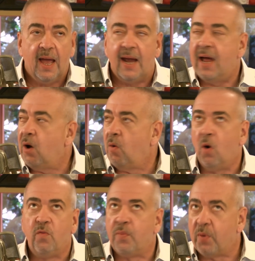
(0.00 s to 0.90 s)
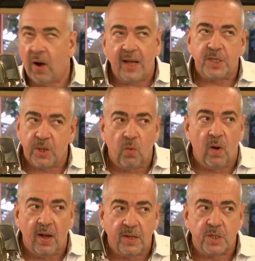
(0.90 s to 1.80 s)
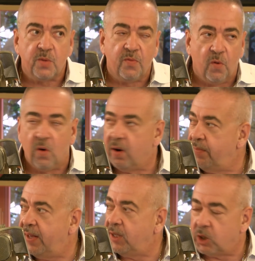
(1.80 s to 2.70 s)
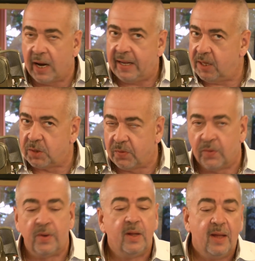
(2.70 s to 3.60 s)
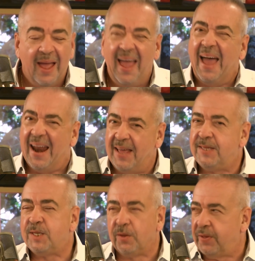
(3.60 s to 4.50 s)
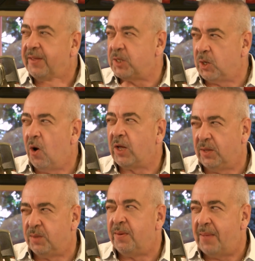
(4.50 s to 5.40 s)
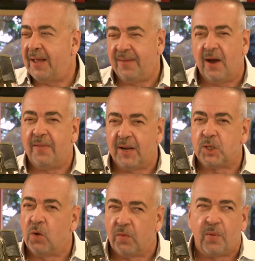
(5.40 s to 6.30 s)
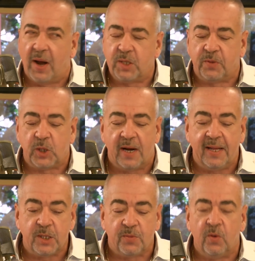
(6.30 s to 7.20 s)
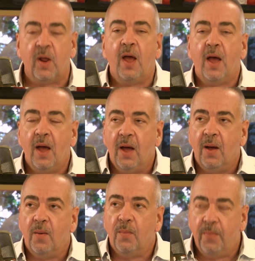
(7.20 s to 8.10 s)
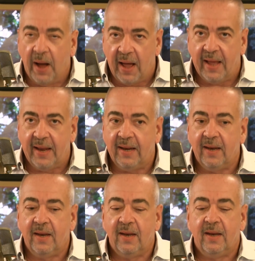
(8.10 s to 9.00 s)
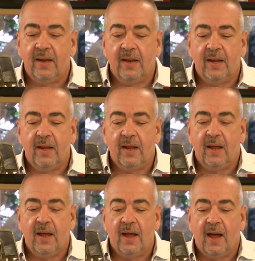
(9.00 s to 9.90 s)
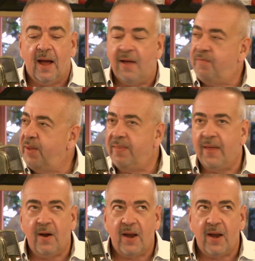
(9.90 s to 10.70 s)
and how overpriced it was for being Chinese food. And I still think there's an argument to be made there that it's overpriced for Chinese food. But I've been there